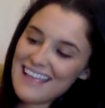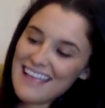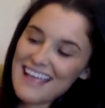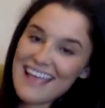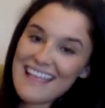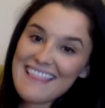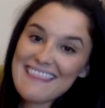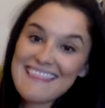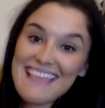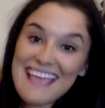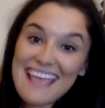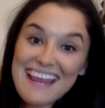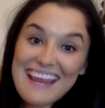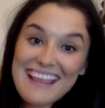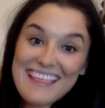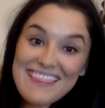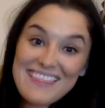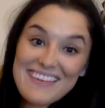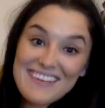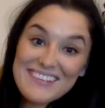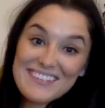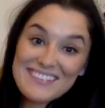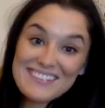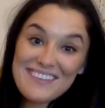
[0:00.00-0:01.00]
And then
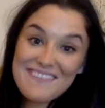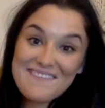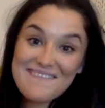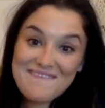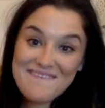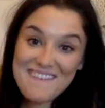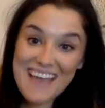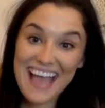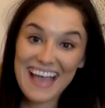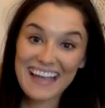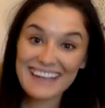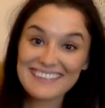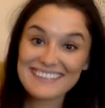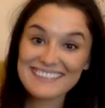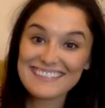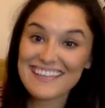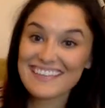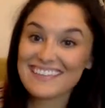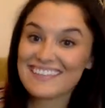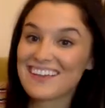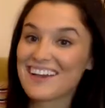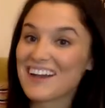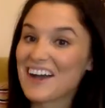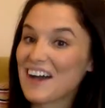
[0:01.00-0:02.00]
there's some facts
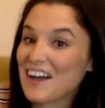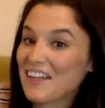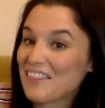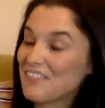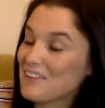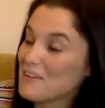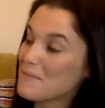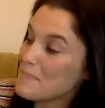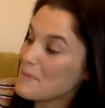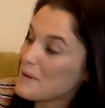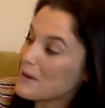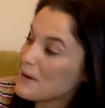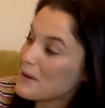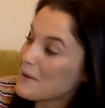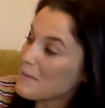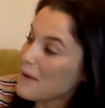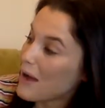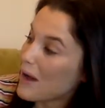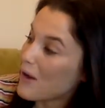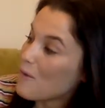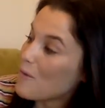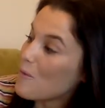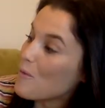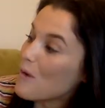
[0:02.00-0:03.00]
that the author put
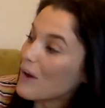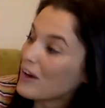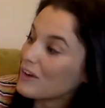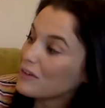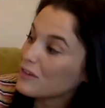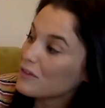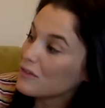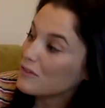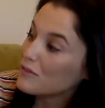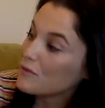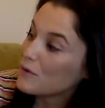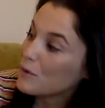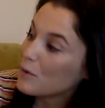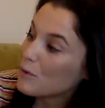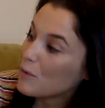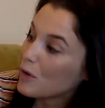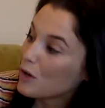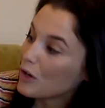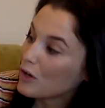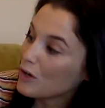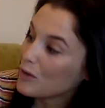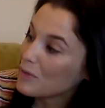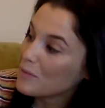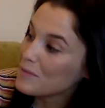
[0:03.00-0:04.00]
about wonderful
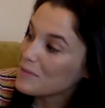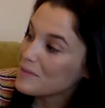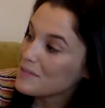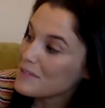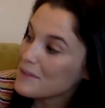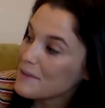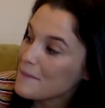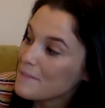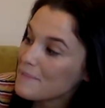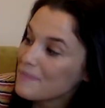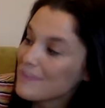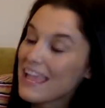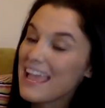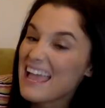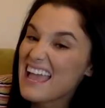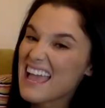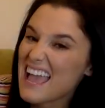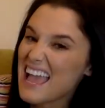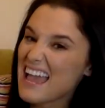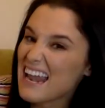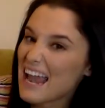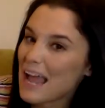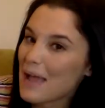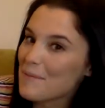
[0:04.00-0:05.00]
worms.
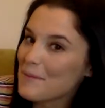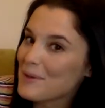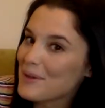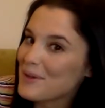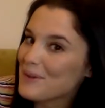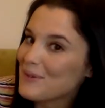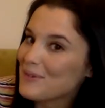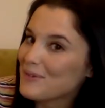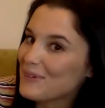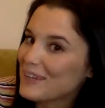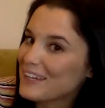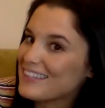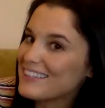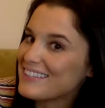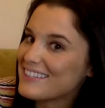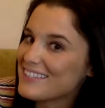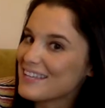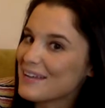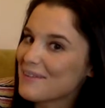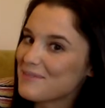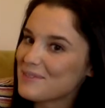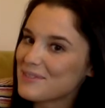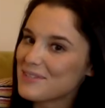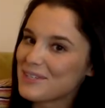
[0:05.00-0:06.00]
And I'm going to read
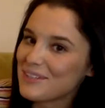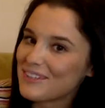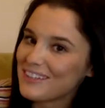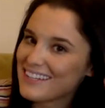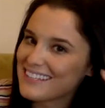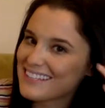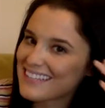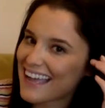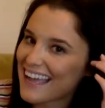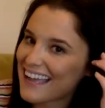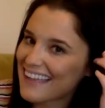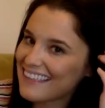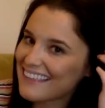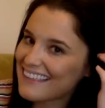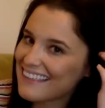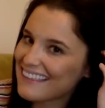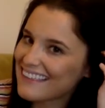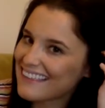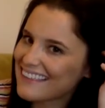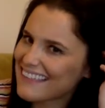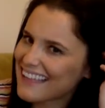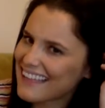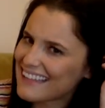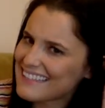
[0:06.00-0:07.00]
some to you because I think
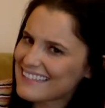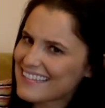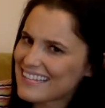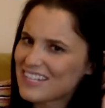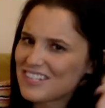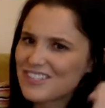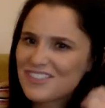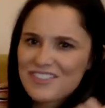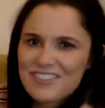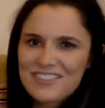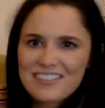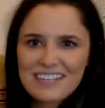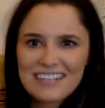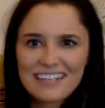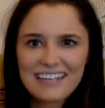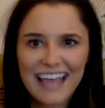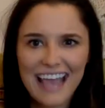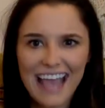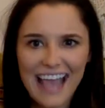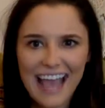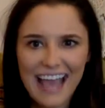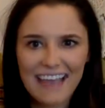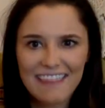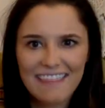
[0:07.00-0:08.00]
that that's interesting to
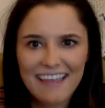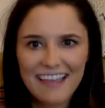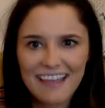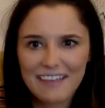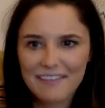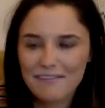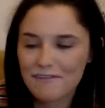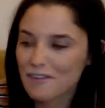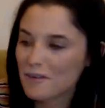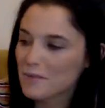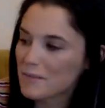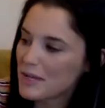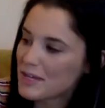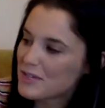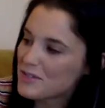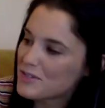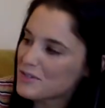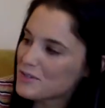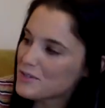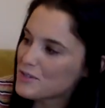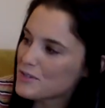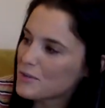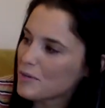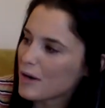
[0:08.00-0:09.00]
add that
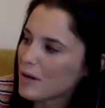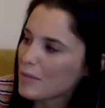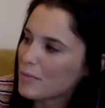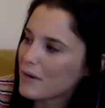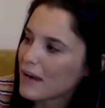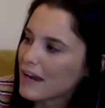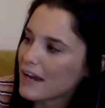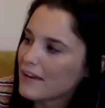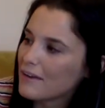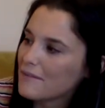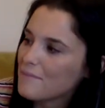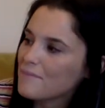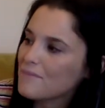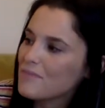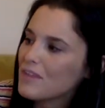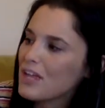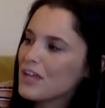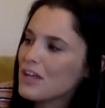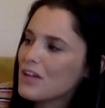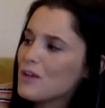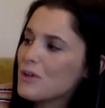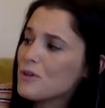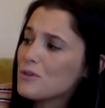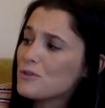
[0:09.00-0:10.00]
information to our brain.
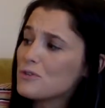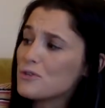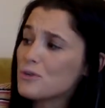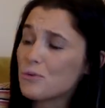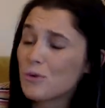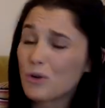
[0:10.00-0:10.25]
Do